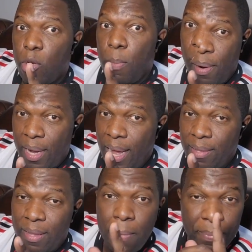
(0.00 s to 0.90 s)
Remember,
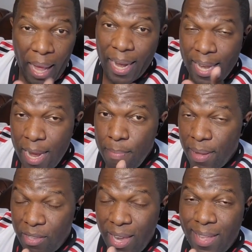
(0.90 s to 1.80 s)
guys, I did
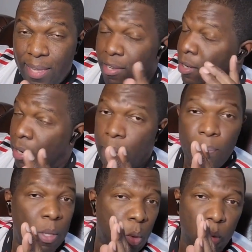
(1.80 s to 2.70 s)
say this. Look,
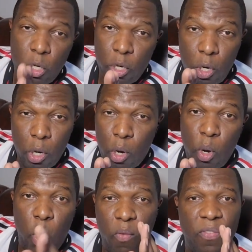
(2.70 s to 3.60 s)
we should not
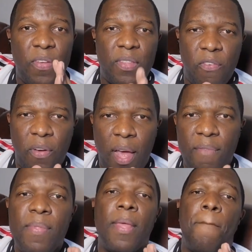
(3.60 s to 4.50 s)
go over
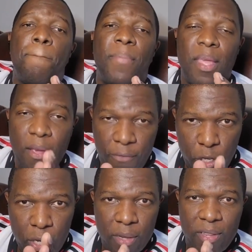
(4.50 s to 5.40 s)
55. If
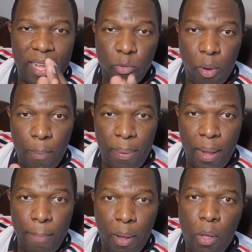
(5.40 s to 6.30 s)
Chelsea doesn't want to play
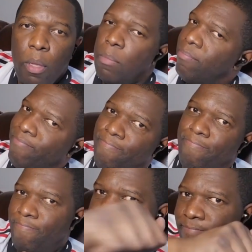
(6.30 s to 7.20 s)
ball,
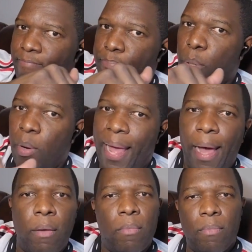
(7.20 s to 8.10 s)
pull
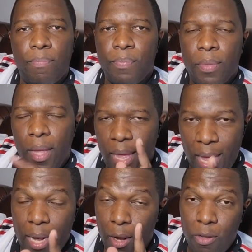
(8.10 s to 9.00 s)
out.
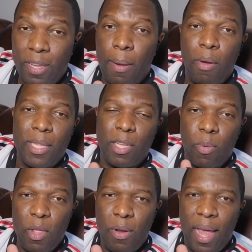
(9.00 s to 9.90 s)
And it looks like that's
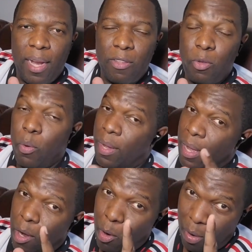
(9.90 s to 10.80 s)
what United is doing.
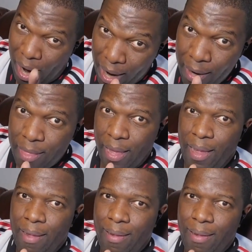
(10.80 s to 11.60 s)
Or are they?